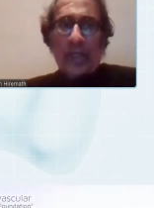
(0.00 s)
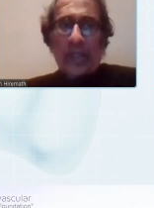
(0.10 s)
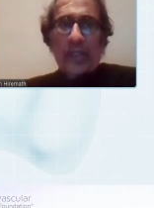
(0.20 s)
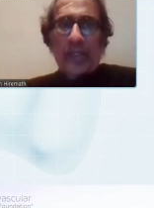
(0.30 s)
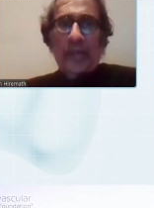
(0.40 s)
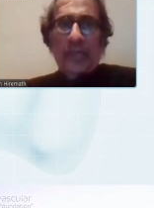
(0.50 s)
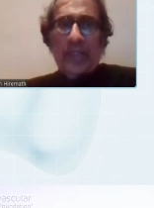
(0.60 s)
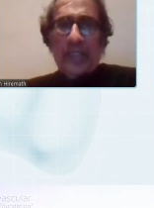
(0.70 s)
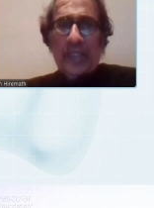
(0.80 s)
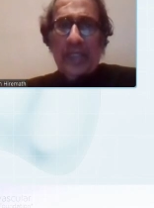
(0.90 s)
The
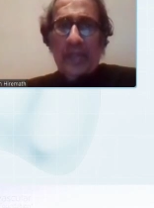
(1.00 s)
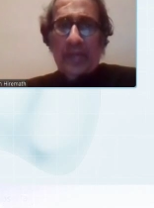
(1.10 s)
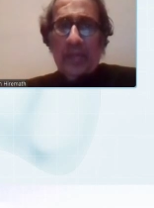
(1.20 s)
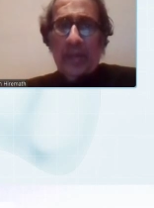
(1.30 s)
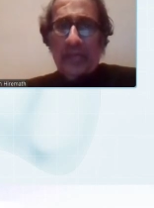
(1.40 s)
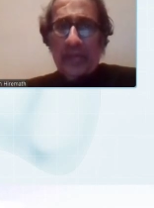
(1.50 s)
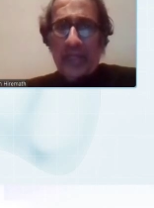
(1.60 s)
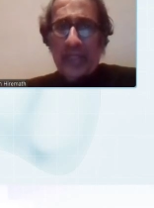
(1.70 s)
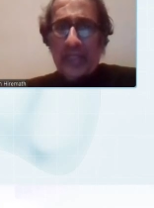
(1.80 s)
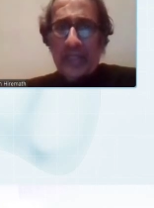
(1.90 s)
EBC
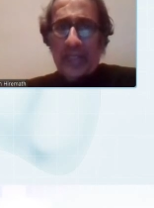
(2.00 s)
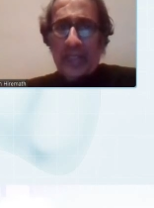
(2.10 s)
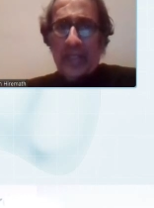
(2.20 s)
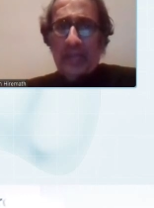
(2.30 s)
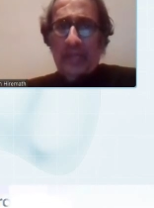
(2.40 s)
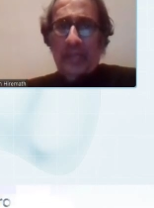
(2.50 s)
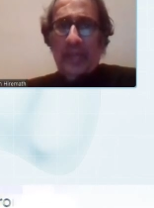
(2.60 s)
bifurcation club